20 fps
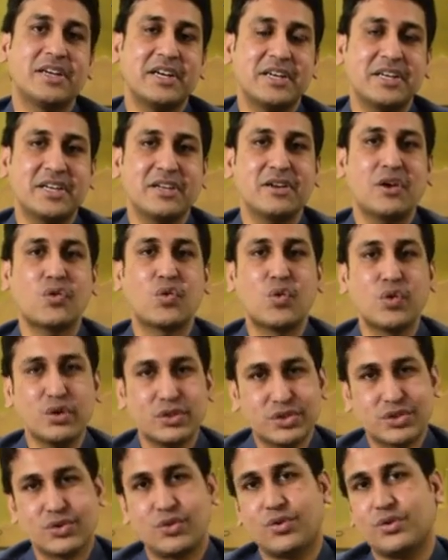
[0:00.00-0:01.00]
getting a
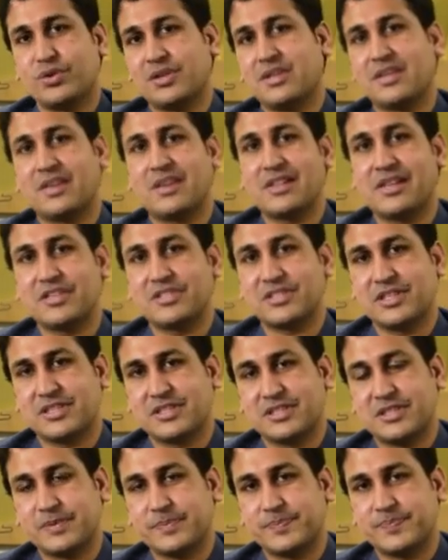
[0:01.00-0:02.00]
good score in English
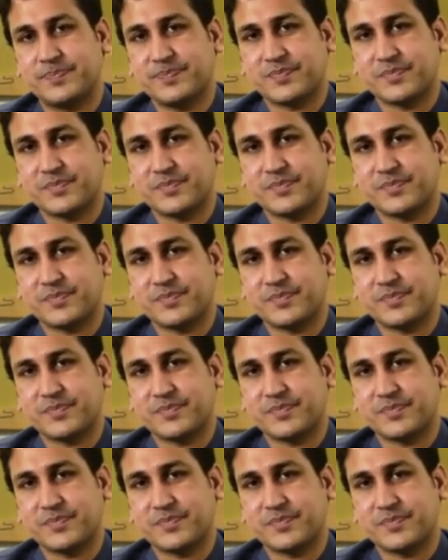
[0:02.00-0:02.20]
essay.